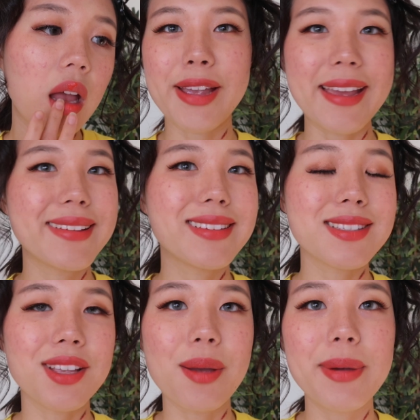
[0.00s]
Okay,
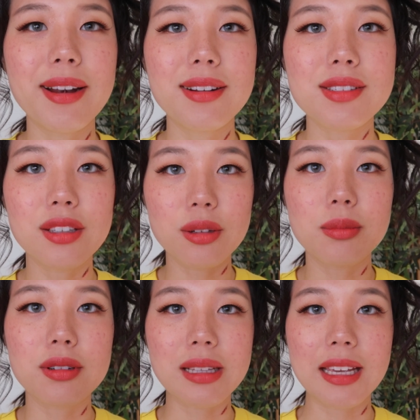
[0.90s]
that's a lot better. It's a little
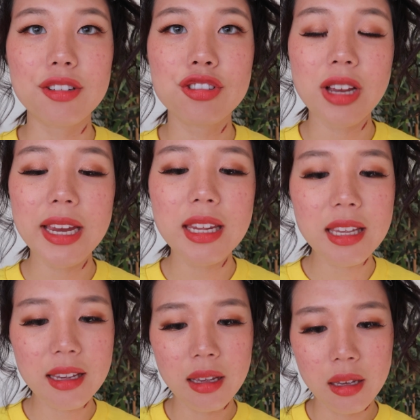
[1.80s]
more like
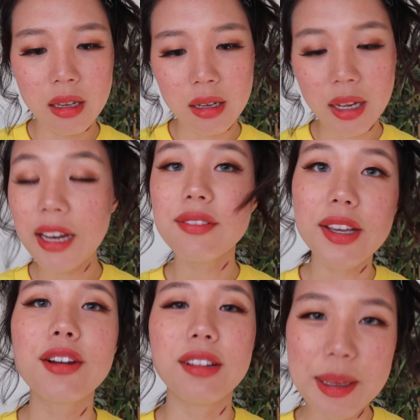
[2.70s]
shiny, kind of
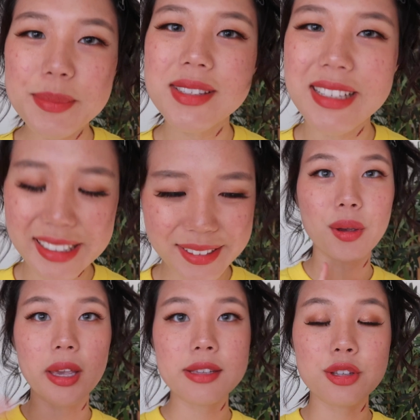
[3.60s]
like her lips.
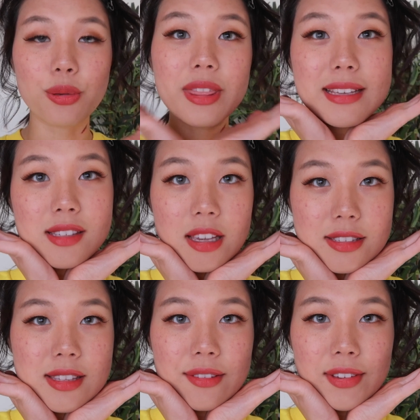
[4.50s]
Okay, so this
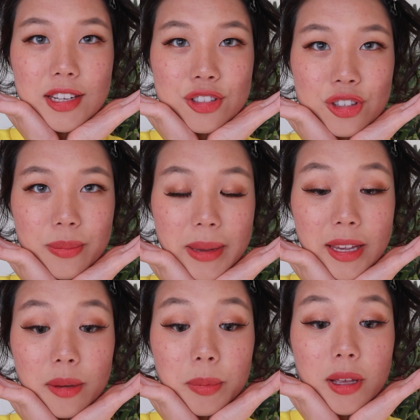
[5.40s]
is the finished
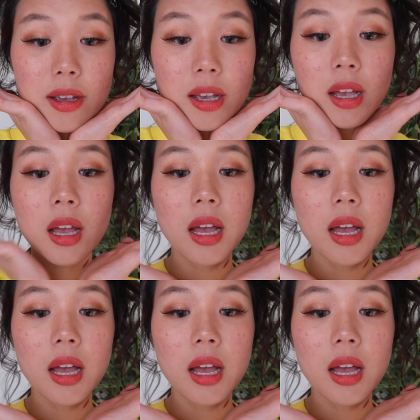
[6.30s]
makeup look.